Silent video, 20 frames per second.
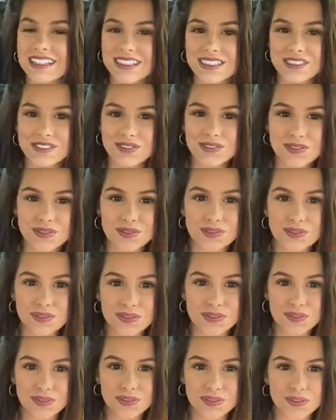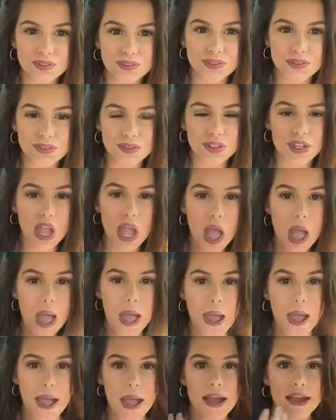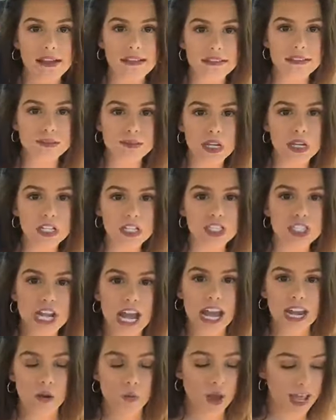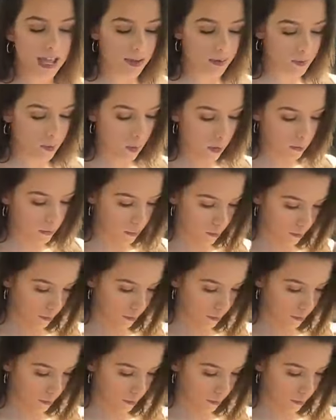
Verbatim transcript: 10 minutes that we can chat away. Okay.